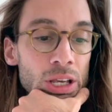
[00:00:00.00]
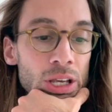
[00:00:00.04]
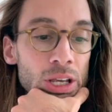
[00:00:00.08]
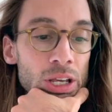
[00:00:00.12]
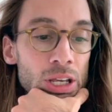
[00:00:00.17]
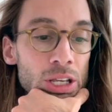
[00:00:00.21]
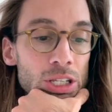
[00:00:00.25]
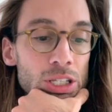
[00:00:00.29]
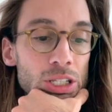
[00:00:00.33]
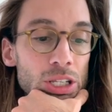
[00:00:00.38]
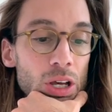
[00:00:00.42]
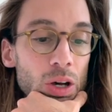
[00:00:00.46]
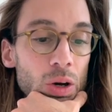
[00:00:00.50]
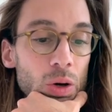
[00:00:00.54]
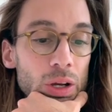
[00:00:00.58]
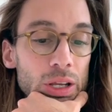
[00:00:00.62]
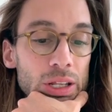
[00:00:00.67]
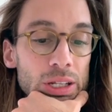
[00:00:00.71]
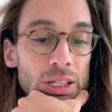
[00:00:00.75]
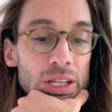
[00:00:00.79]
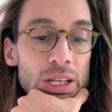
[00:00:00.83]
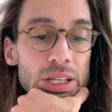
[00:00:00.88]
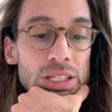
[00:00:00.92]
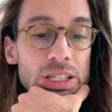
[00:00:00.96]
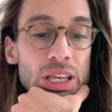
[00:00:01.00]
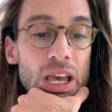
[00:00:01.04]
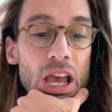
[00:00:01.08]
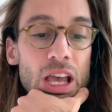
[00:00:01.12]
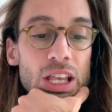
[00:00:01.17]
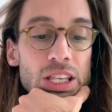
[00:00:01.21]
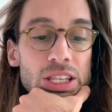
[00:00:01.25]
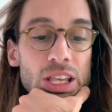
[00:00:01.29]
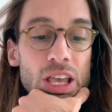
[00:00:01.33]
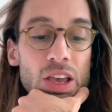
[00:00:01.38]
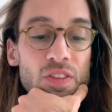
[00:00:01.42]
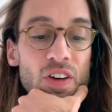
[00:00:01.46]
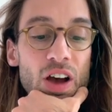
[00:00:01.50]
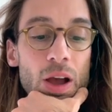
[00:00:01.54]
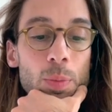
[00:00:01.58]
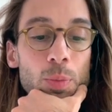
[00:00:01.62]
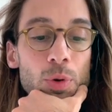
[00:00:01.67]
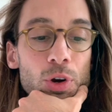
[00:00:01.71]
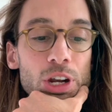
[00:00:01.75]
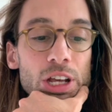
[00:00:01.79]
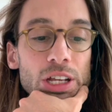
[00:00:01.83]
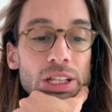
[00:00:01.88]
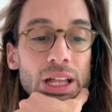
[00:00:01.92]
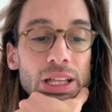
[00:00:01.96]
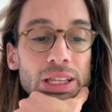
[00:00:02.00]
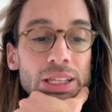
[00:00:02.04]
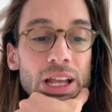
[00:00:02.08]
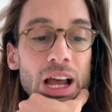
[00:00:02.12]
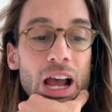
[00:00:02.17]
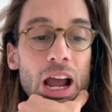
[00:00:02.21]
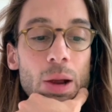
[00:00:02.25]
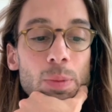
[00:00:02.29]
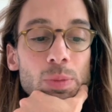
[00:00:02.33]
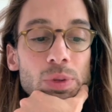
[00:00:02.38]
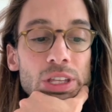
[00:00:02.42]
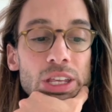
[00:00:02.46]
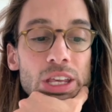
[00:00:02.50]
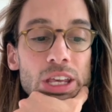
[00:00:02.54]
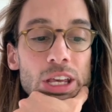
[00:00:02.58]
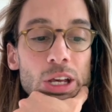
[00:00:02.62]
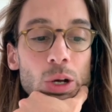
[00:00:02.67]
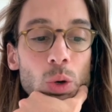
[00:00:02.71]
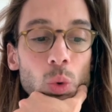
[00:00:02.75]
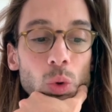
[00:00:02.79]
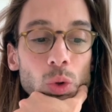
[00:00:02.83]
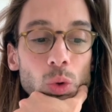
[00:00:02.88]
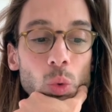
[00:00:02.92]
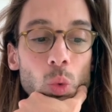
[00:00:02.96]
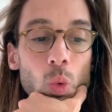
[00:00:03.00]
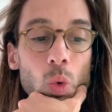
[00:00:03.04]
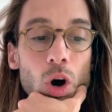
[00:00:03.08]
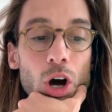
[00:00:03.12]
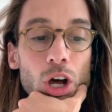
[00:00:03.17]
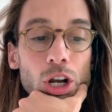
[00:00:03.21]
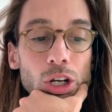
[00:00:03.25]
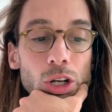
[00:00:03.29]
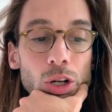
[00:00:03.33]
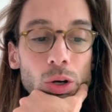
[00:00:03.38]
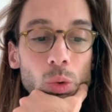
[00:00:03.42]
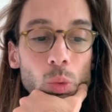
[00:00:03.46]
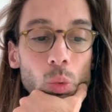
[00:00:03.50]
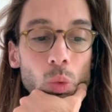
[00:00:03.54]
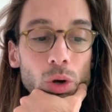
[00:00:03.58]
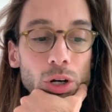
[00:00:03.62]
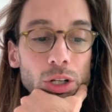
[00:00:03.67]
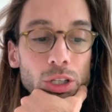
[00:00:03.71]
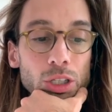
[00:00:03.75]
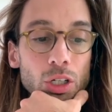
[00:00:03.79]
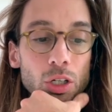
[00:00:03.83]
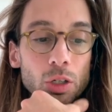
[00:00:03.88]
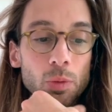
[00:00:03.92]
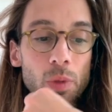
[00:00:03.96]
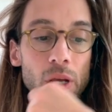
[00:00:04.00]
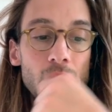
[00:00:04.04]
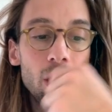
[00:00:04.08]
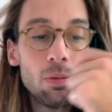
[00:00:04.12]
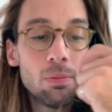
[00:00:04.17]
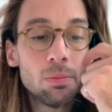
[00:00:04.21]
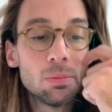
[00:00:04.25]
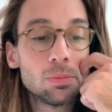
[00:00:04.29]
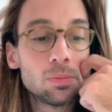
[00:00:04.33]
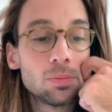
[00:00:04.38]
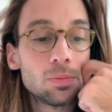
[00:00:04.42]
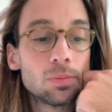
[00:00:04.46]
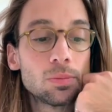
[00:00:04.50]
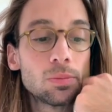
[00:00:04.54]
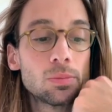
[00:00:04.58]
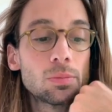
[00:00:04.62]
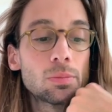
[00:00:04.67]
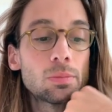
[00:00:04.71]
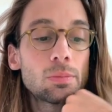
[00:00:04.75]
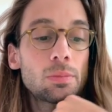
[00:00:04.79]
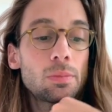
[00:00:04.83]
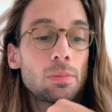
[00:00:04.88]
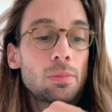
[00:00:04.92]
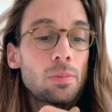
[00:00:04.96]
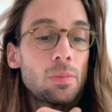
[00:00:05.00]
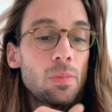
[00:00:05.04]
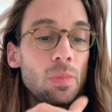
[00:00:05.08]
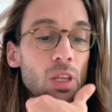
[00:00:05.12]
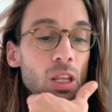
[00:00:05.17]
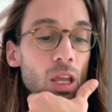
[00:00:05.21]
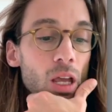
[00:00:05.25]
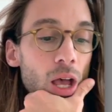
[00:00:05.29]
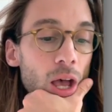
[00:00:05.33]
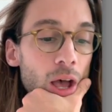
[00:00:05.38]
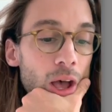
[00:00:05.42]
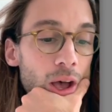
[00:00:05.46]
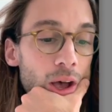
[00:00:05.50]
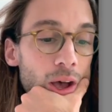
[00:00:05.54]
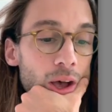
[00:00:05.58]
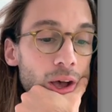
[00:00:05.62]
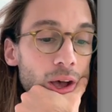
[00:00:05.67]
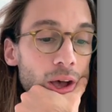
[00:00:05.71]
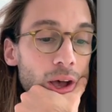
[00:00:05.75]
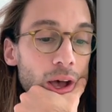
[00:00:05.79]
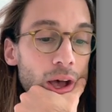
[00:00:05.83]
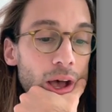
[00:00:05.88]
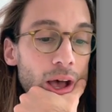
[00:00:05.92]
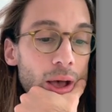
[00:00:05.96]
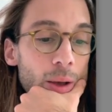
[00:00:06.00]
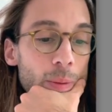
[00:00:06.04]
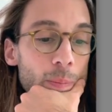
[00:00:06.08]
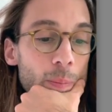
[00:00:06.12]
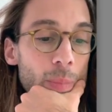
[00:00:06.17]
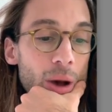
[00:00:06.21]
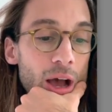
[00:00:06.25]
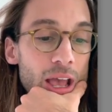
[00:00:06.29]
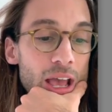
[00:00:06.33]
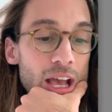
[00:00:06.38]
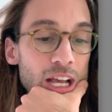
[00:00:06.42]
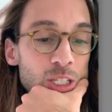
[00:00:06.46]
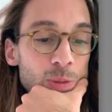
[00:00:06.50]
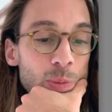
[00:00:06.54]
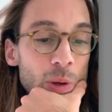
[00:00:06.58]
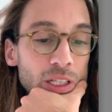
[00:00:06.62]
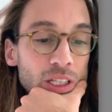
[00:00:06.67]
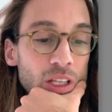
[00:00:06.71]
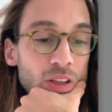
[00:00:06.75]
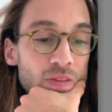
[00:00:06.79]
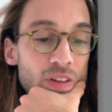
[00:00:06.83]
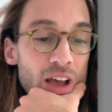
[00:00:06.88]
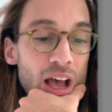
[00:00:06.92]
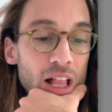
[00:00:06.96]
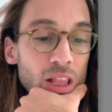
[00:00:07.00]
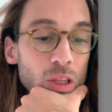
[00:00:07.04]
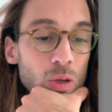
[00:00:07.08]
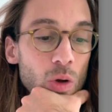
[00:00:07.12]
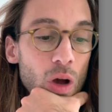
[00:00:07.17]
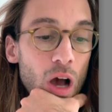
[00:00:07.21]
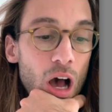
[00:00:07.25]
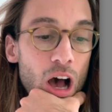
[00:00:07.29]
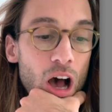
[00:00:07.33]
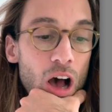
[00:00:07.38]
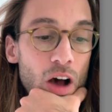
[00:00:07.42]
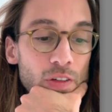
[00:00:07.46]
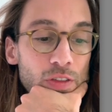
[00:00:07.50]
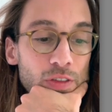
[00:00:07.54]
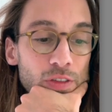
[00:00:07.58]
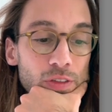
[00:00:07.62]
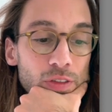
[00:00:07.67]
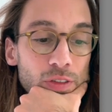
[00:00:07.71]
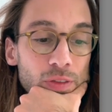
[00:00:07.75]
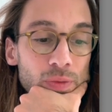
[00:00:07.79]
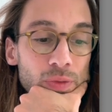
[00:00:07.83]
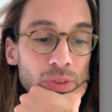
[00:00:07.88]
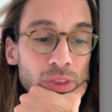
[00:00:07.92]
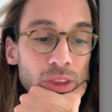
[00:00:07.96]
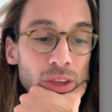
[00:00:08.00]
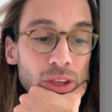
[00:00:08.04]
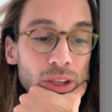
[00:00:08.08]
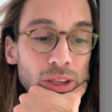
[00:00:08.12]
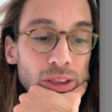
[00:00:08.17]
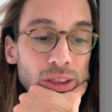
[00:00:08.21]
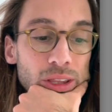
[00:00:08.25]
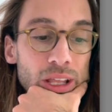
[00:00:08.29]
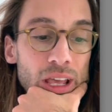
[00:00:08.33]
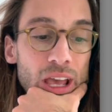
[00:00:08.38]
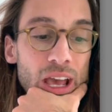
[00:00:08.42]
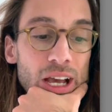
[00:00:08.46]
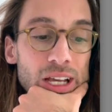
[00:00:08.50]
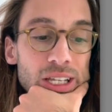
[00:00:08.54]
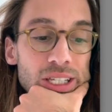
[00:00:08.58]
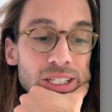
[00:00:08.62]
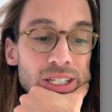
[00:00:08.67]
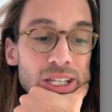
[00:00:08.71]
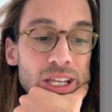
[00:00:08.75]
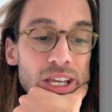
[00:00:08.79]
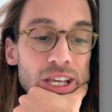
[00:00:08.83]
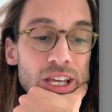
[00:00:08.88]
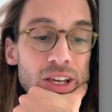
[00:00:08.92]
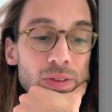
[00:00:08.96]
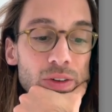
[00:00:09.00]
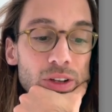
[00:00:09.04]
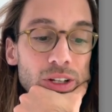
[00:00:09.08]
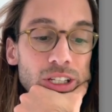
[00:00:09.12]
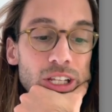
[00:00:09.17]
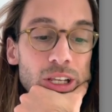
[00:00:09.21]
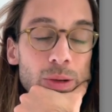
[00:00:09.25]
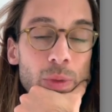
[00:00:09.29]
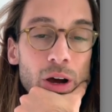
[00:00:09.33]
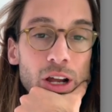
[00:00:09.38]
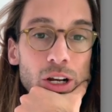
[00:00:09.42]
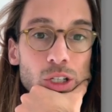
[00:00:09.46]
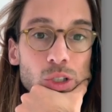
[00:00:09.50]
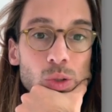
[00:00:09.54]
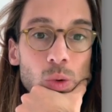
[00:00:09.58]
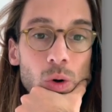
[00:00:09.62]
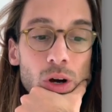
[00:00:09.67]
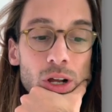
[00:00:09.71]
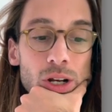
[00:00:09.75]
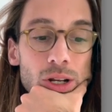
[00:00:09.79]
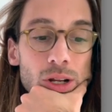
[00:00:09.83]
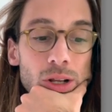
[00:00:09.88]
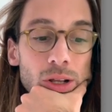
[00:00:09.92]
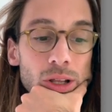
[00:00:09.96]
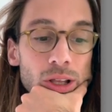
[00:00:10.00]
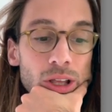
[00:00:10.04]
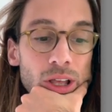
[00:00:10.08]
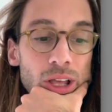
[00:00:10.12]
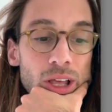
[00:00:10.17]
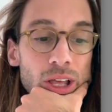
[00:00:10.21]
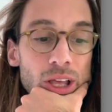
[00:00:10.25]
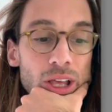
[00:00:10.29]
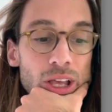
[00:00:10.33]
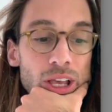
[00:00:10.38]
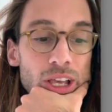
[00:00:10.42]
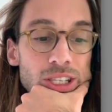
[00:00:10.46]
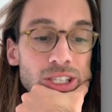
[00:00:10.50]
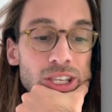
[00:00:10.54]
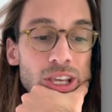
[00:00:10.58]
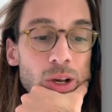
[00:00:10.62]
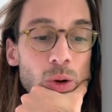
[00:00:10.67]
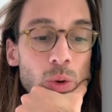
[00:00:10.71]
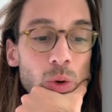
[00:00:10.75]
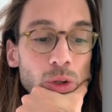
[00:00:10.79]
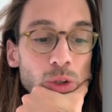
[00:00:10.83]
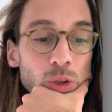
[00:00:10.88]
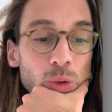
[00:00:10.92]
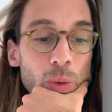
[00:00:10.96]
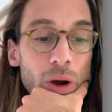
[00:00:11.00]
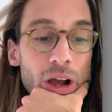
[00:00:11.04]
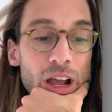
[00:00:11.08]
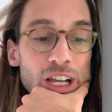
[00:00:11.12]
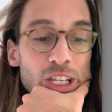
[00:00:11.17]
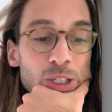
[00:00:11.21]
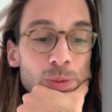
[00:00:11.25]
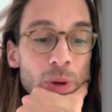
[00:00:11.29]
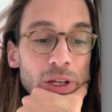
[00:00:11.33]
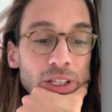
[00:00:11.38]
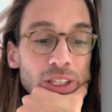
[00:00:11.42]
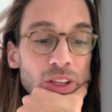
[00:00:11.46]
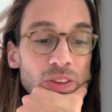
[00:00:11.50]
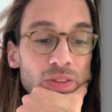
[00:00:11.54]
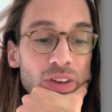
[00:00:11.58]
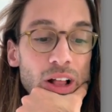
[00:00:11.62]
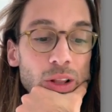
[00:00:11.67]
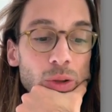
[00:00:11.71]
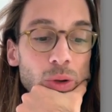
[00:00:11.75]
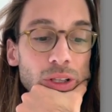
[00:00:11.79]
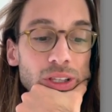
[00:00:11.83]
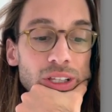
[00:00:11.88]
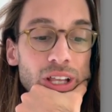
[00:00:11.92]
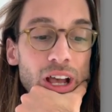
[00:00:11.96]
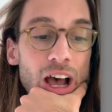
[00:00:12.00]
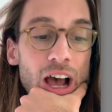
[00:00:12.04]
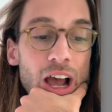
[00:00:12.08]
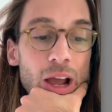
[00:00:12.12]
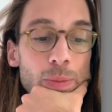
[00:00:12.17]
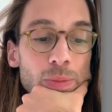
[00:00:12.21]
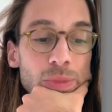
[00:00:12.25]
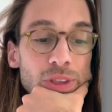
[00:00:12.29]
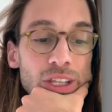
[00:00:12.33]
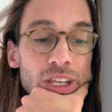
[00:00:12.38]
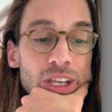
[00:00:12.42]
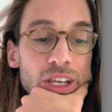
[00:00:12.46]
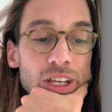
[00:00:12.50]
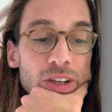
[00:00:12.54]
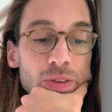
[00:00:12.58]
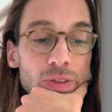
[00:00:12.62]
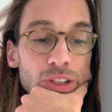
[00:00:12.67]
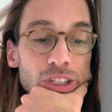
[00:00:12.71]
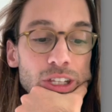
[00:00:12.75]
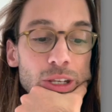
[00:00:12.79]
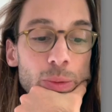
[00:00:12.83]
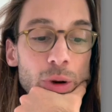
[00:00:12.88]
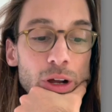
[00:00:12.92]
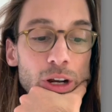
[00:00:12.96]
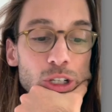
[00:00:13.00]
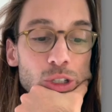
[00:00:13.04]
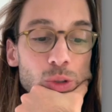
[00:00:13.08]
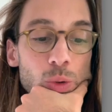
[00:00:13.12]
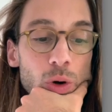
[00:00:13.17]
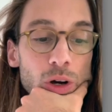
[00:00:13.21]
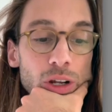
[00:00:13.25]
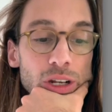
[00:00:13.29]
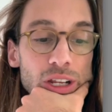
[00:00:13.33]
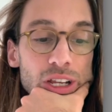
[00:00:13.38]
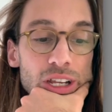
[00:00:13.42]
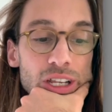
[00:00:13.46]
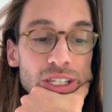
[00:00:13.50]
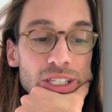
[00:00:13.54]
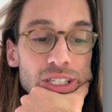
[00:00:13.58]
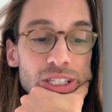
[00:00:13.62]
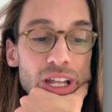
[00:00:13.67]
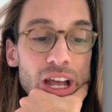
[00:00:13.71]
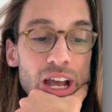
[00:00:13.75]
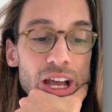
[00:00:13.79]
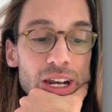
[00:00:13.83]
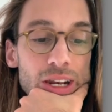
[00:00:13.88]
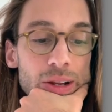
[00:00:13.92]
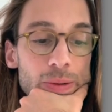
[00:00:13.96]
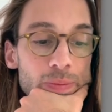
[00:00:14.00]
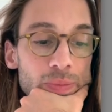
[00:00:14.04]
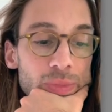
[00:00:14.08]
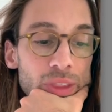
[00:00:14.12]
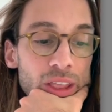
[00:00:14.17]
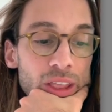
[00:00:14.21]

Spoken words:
So in this case, if I predict at time t equal 1 what it could be, my expected value of xt given t minus 1 is equal to my expected value at time t given t minus 1 is 10.